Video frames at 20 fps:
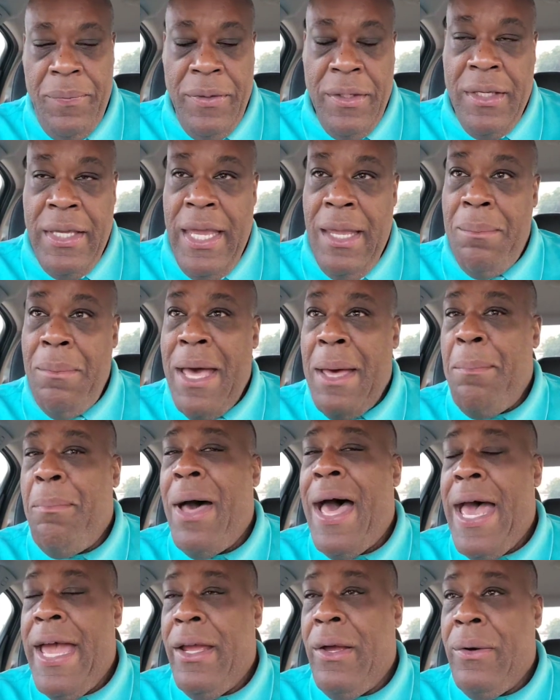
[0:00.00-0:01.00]
Okay, my
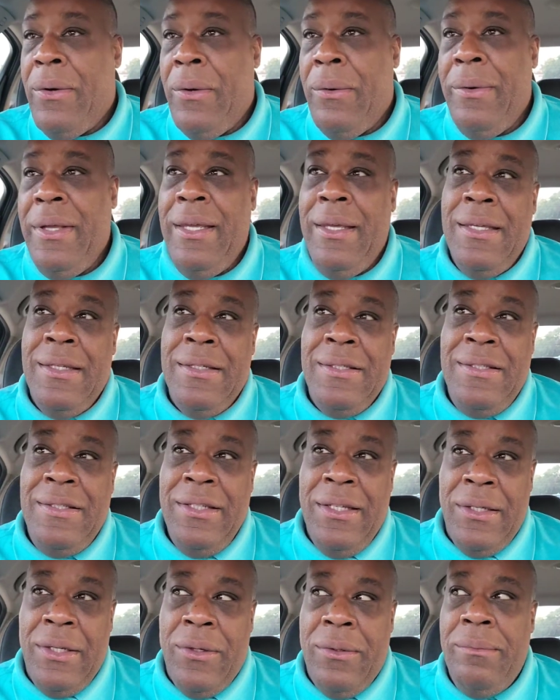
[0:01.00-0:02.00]
bio is,
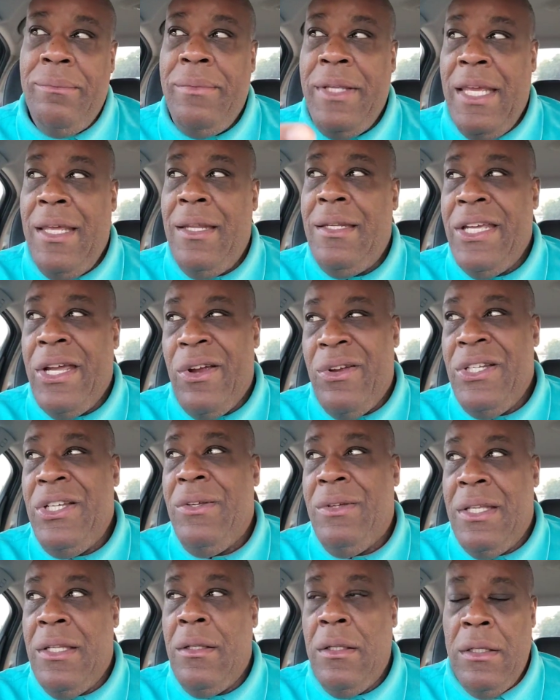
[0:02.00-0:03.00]
you know, in there and you
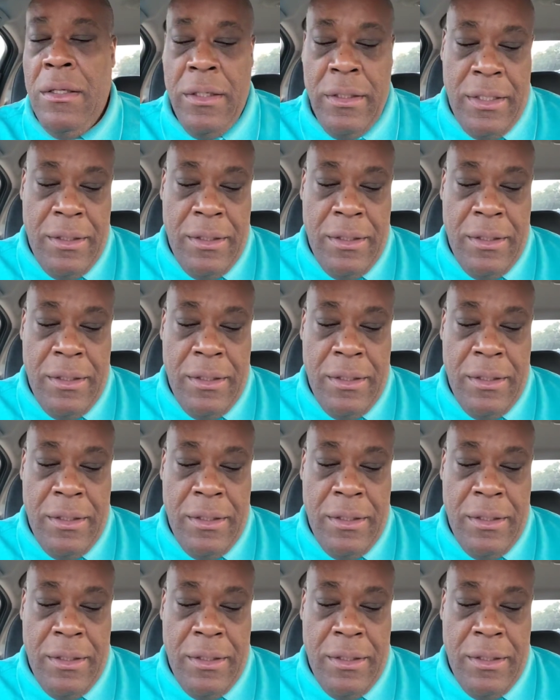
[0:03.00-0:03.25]
can look.